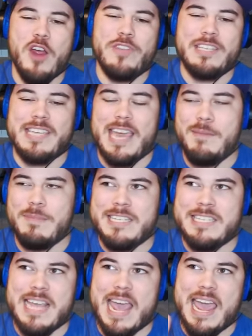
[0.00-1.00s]
this game to,
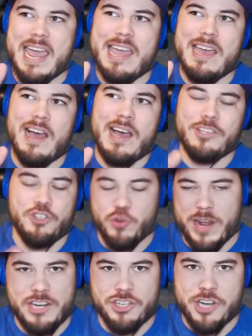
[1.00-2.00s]
say, uh,
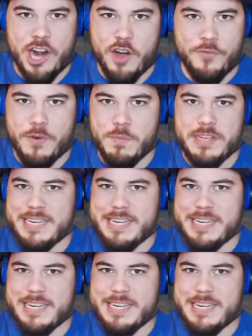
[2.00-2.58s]
Strange Terror from the